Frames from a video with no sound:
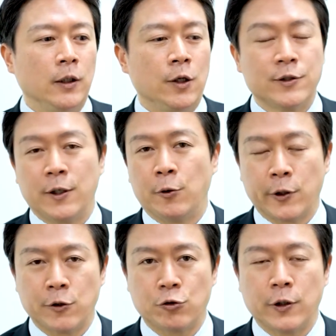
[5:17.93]
All-State
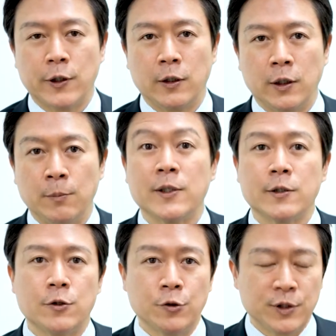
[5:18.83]
Orchestra in, in
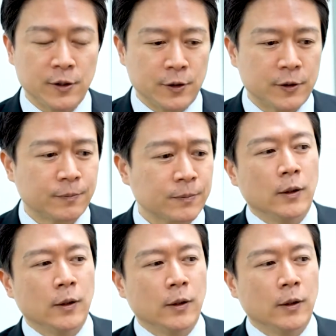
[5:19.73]
Massachusetts.